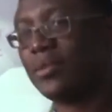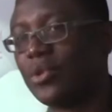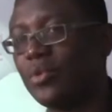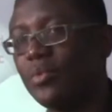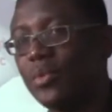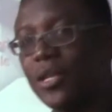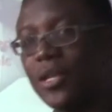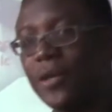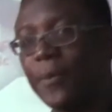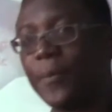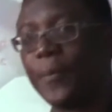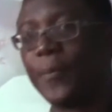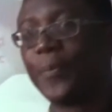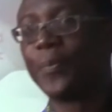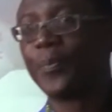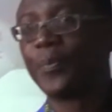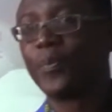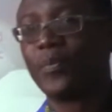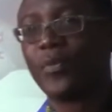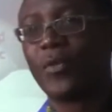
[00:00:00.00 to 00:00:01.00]
to be,
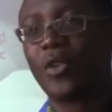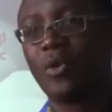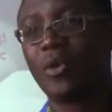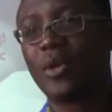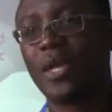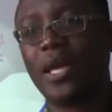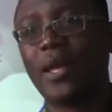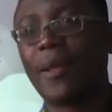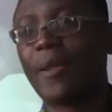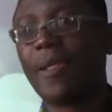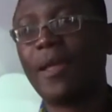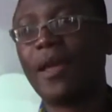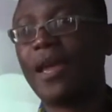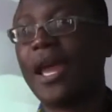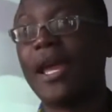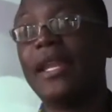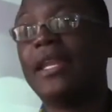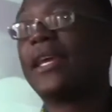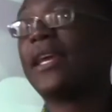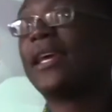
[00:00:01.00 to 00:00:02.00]
okay?
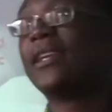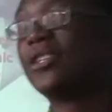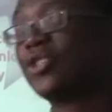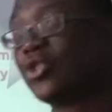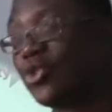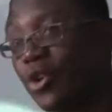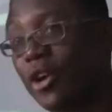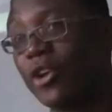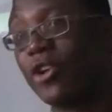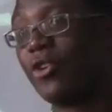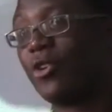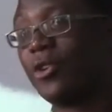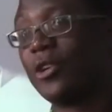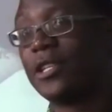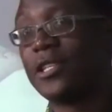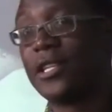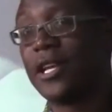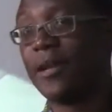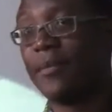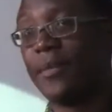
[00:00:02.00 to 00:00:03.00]
And they get destroyed all
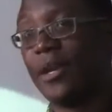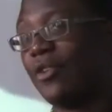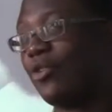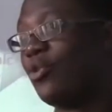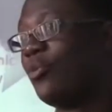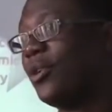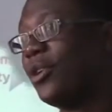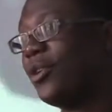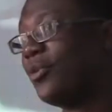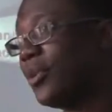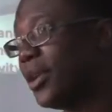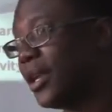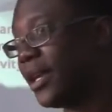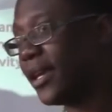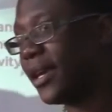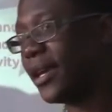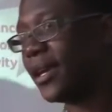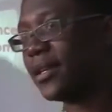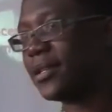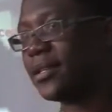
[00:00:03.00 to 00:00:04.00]
the time and nobody really
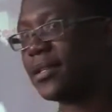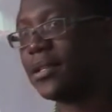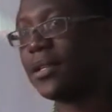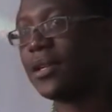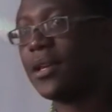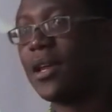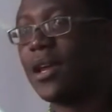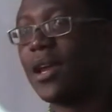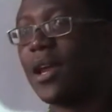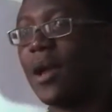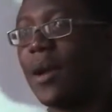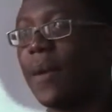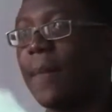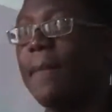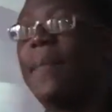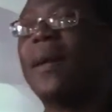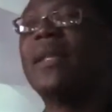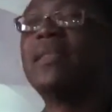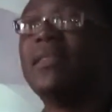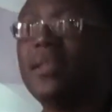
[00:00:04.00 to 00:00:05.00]
cares.
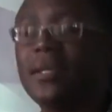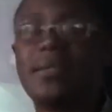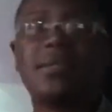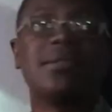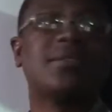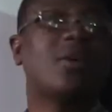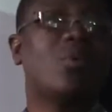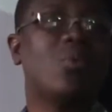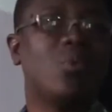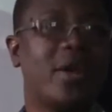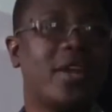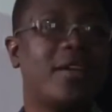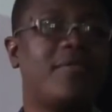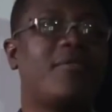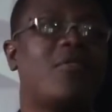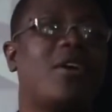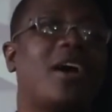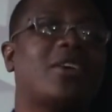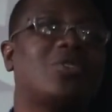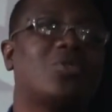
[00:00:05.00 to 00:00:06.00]
But this is a way
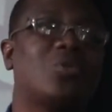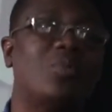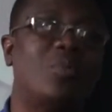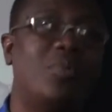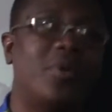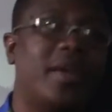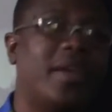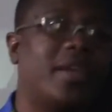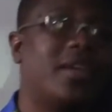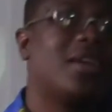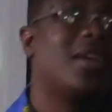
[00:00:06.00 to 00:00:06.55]
for us to bring,